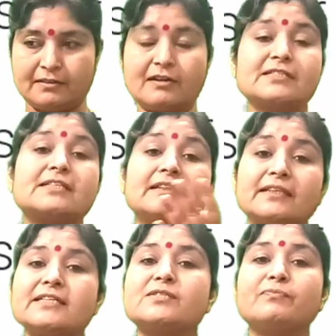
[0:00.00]
or
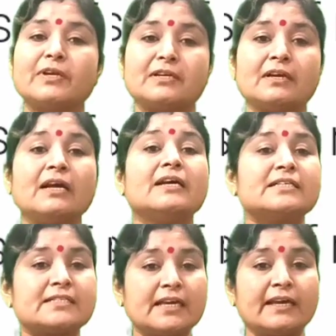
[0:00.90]
Satish will
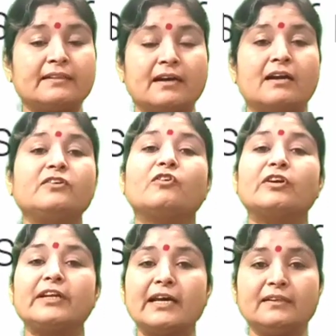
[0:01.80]
say that
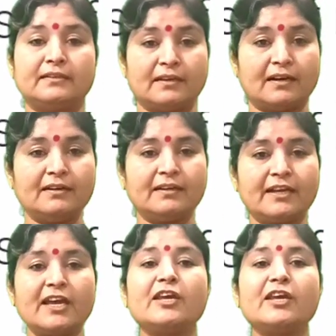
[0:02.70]
or tell that